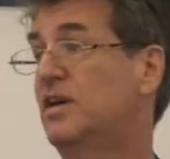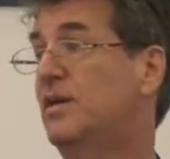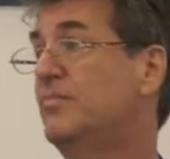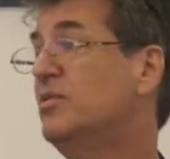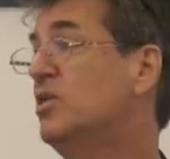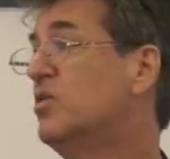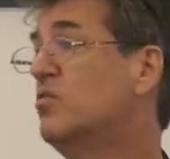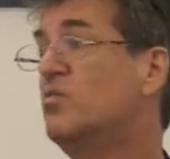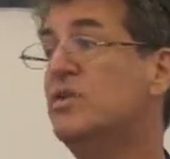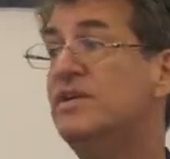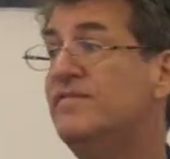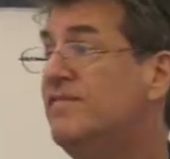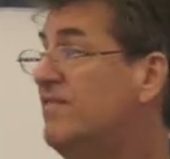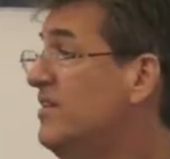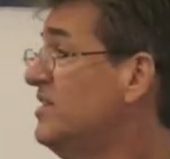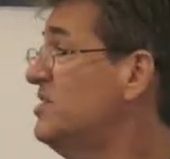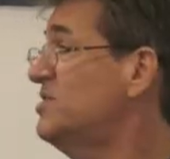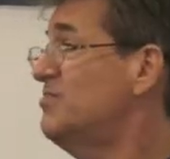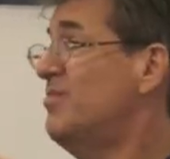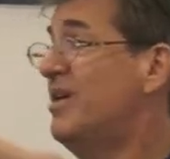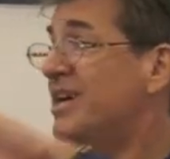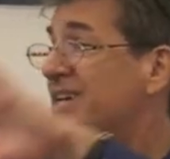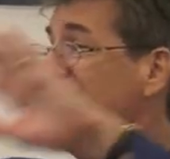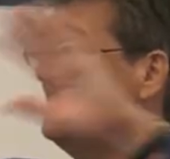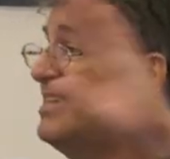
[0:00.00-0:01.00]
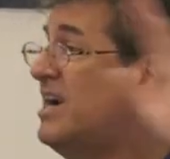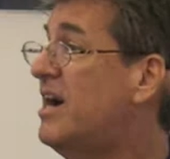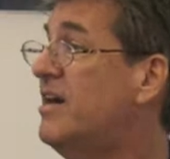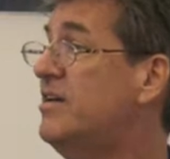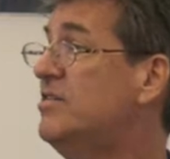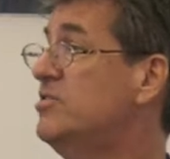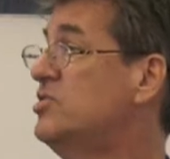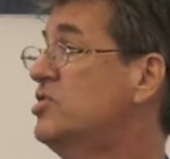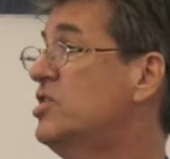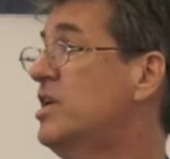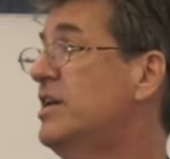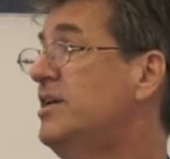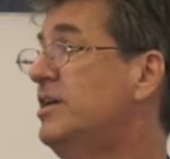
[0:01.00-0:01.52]
I'm going to ring fence my
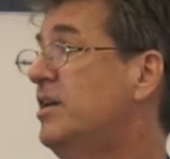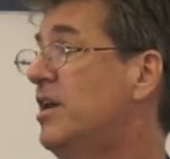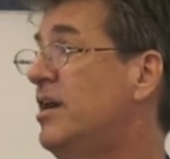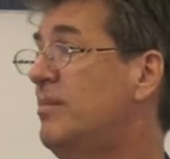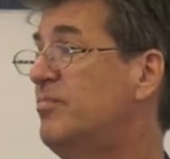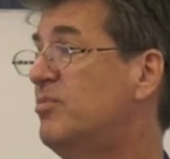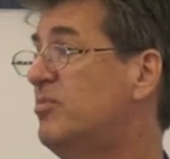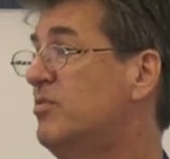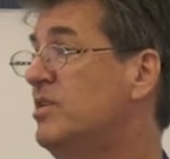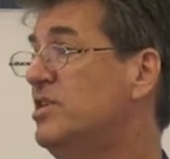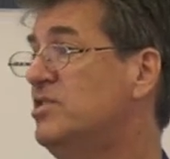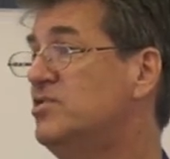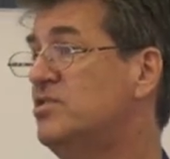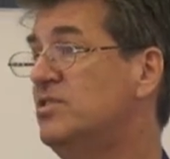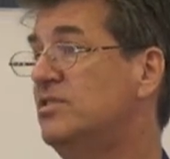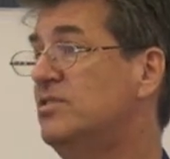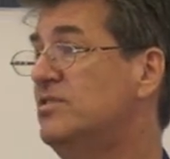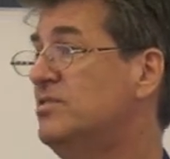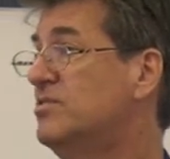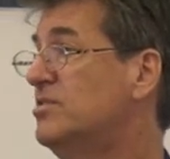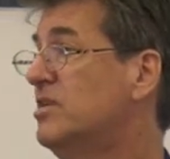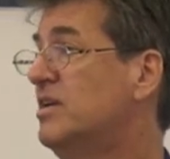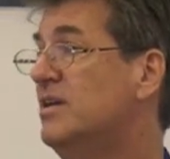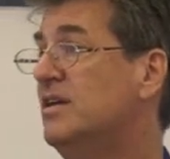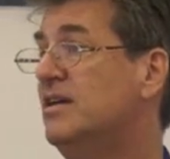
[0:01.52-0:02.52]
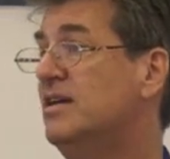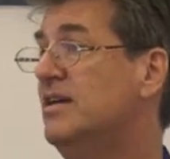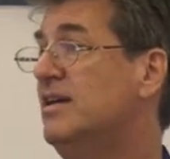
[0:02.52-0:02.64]
entire China operations